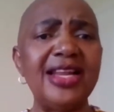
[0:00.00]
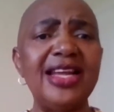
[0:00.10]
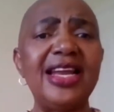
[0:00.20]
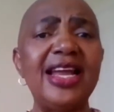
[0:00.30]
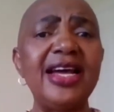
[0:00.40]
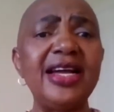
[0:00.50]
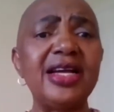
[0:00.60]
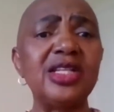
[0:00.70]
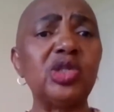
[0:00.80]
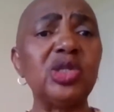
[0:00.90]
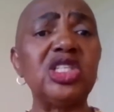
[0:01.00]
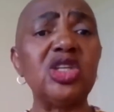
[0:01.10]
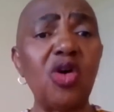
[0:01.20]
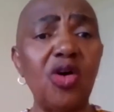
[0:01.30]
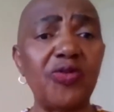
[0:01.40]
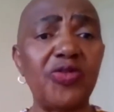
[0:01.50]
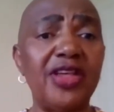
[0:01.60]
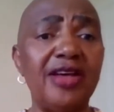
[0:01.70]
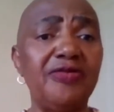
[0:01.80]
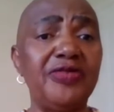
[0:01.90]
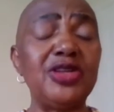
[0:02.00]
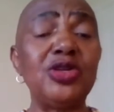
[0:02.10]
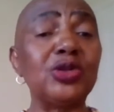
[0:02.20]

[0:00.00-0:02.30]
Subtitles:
like switching off their videos.